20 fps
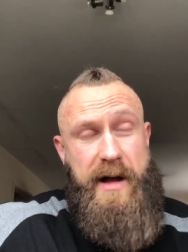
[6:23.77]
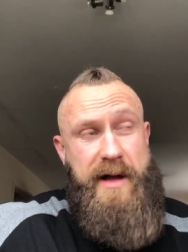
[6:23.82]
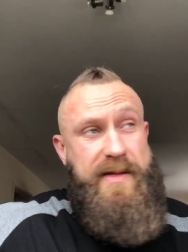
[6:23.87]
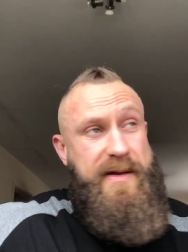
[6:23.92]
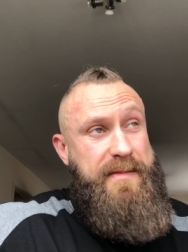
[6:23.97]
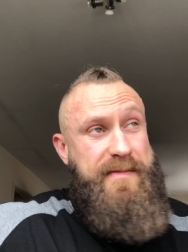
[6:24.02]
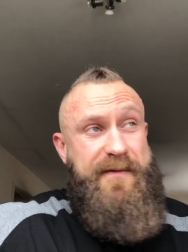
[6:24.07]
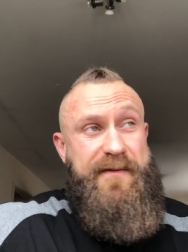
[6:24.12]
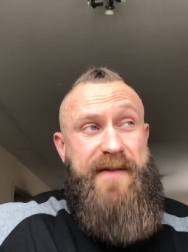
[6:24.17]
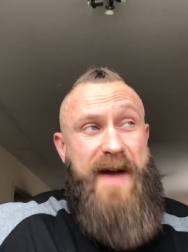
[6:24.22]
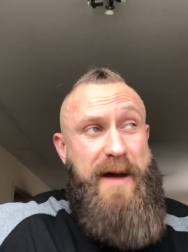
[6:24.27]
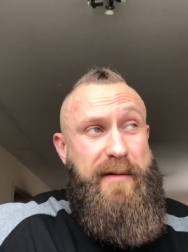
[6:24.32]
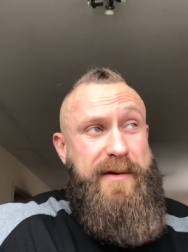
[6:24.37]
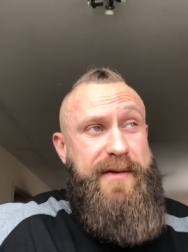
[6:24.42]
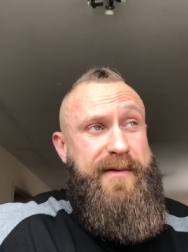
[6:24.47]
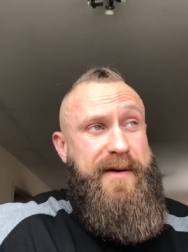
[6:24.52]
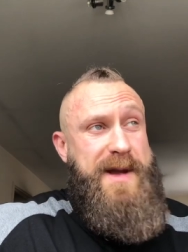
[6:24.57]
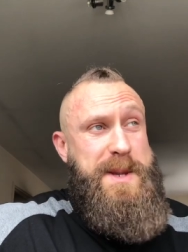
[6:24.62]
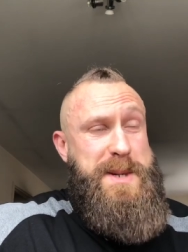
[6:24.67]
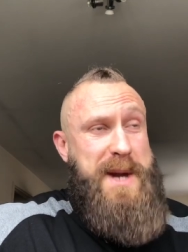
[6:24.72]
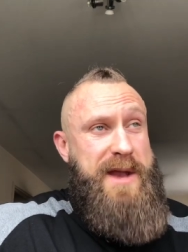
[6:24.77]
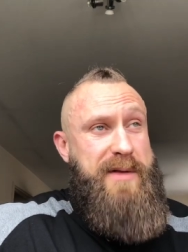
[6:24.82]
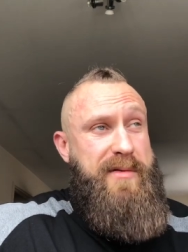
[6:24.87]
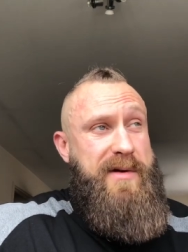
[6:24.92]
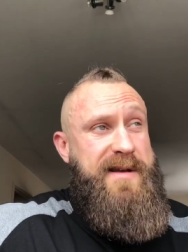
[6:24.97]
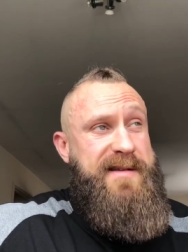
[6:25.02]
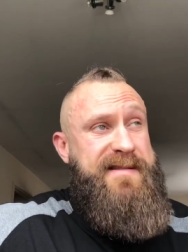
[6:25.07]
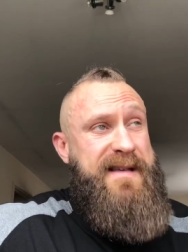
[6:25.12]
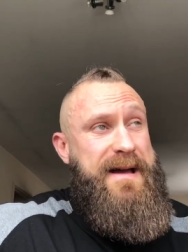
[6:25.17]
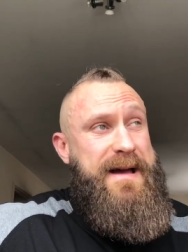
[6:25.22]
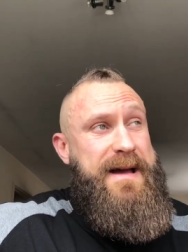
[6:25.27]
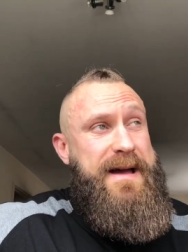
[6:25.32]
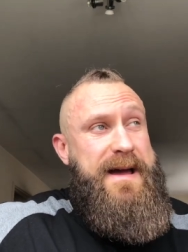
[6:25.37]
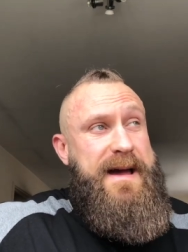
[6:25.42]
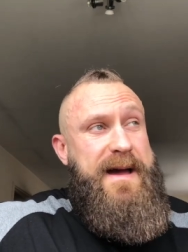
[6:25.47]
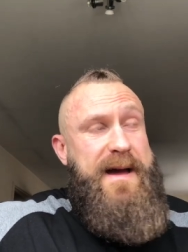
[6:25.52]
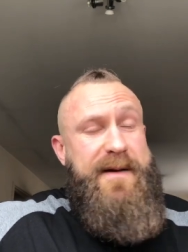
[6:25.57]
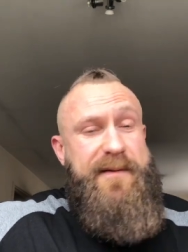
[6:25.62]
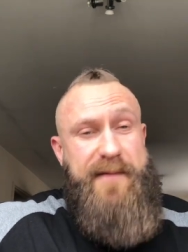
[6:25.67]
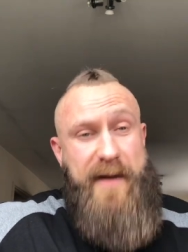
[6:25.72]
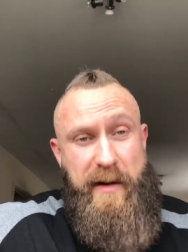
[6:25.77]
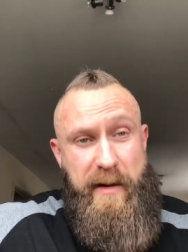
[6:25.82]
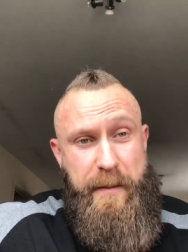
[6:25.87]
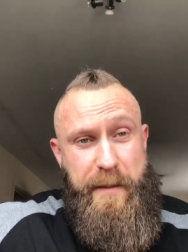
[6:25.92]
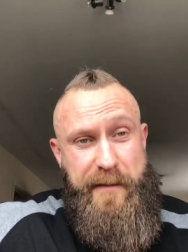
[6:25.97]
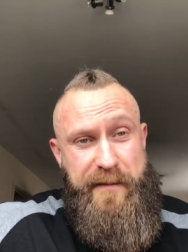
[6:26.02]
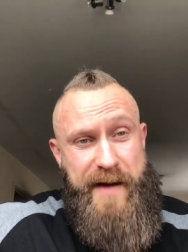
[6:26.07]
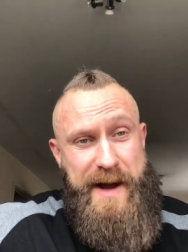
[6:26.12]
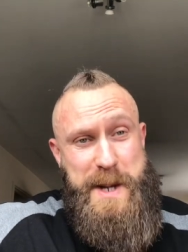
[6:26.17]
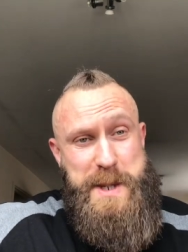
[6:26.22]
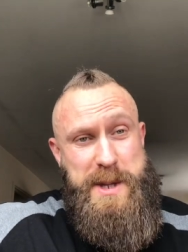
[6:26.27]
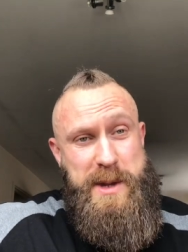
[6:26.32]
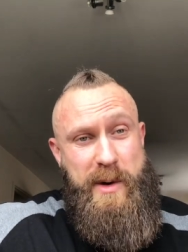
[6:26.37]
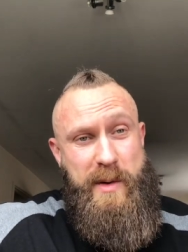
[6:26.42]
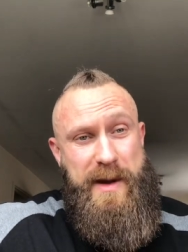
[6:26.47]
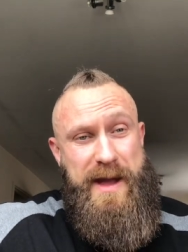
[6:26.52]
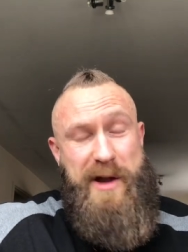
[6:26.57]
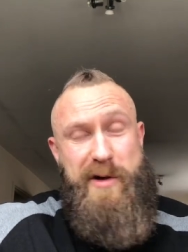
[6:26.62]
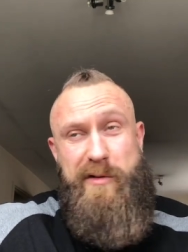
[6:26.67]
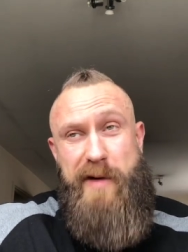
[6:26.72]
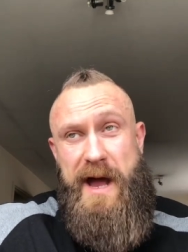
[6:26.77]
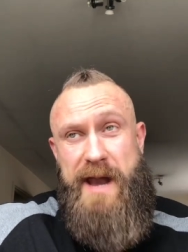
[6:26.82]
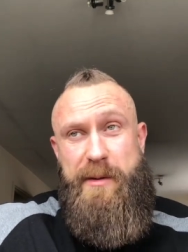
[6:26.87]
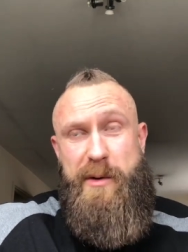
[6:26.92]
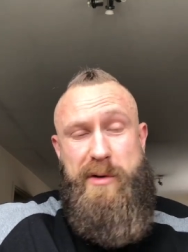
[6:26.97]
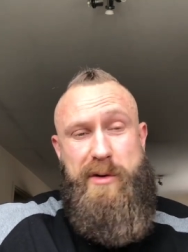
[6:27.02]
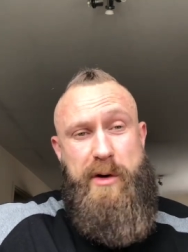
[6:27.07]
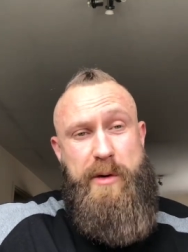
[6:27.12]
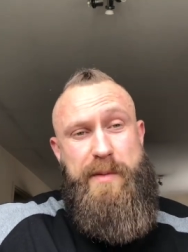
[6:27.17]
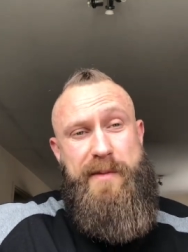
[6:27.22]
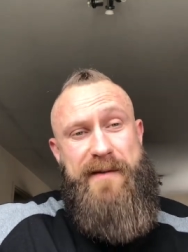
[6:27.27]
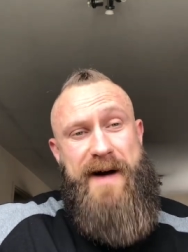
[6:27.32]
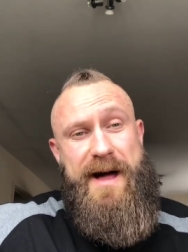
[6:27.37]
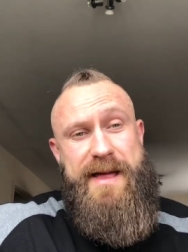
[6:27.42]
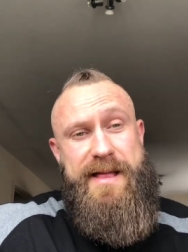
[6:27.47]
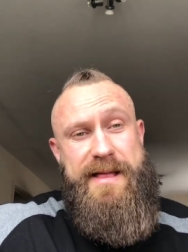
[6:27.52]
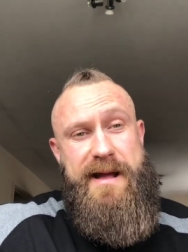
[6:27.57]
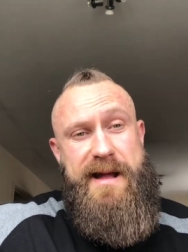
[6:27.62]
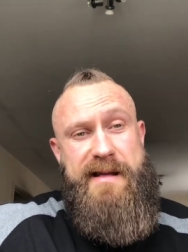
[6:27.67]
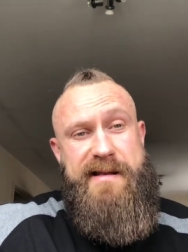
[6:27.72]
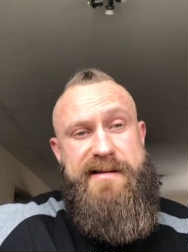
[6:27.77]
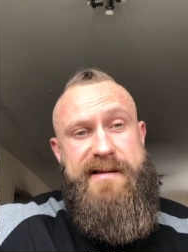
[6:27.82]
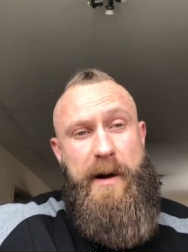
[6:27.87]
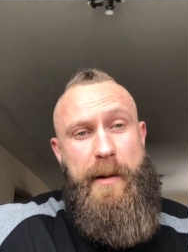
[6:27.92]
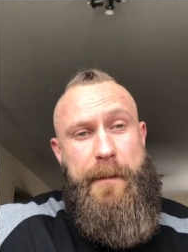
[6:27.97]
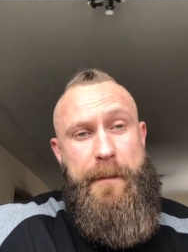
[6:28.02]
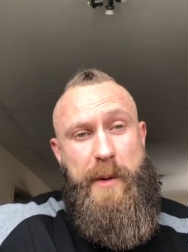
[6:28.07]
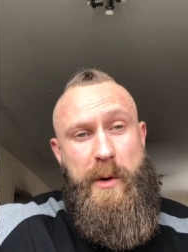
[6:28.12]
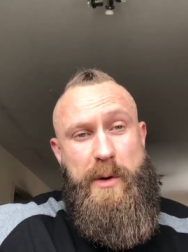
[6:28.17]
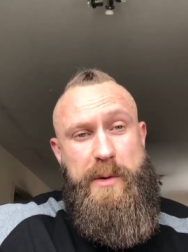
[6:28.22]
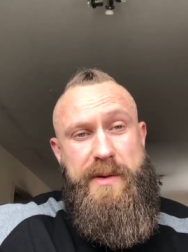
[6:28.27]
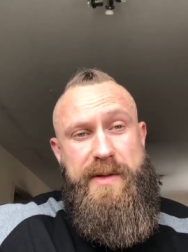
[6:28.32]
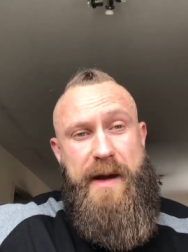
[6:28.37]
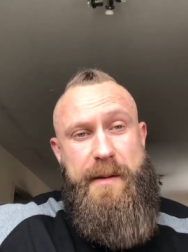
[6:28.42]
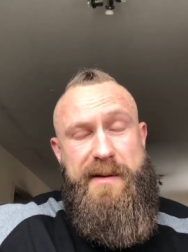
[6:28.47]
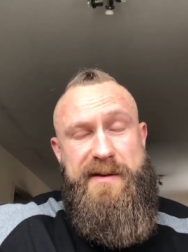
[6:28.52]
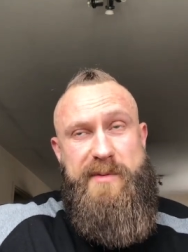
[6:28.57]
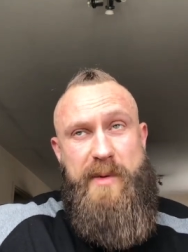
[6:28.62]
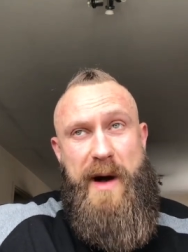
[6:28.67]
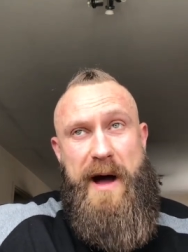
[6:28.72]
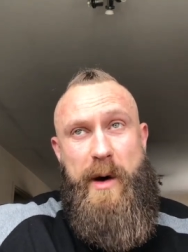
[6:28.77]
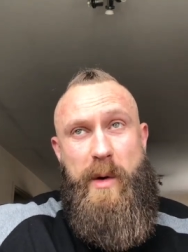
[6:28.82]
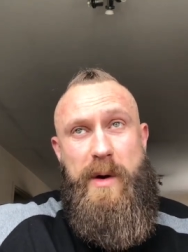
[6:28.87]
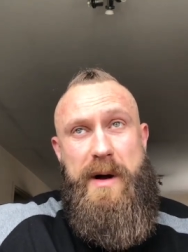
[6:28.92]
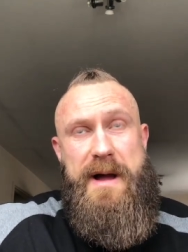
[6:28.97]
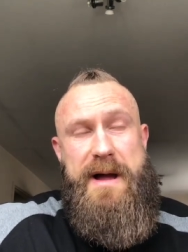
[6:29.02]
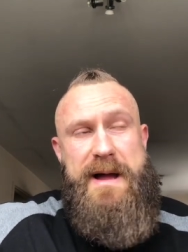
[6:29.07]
Very, very generous, very professional, incredible group of athletes on board with them as well.